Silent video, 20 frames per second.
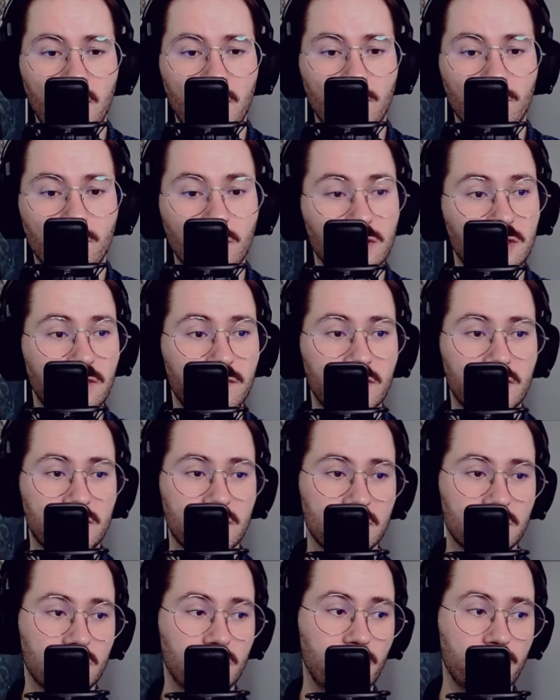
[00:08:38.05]
Mulldrifter
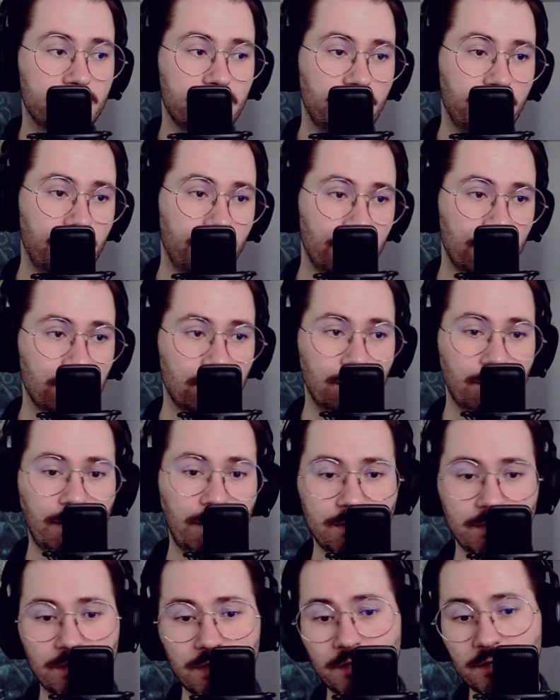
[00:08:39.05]
just glues everything
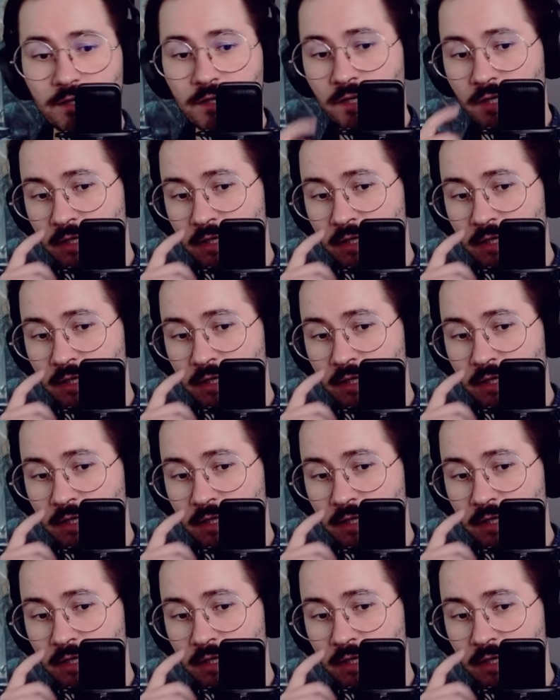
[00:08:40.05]
together.